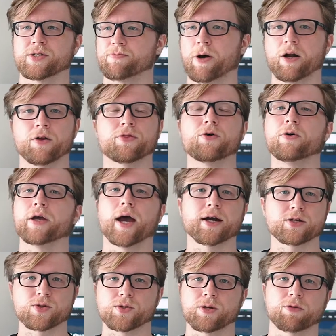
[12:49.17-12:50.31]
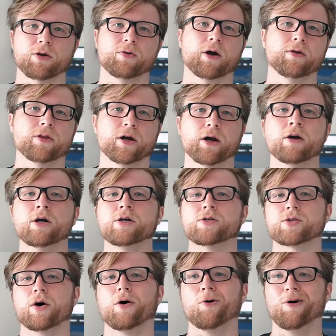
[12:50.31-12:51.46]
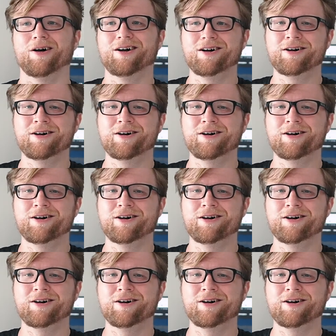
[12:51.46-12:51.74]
It's about a 30x or something around there. So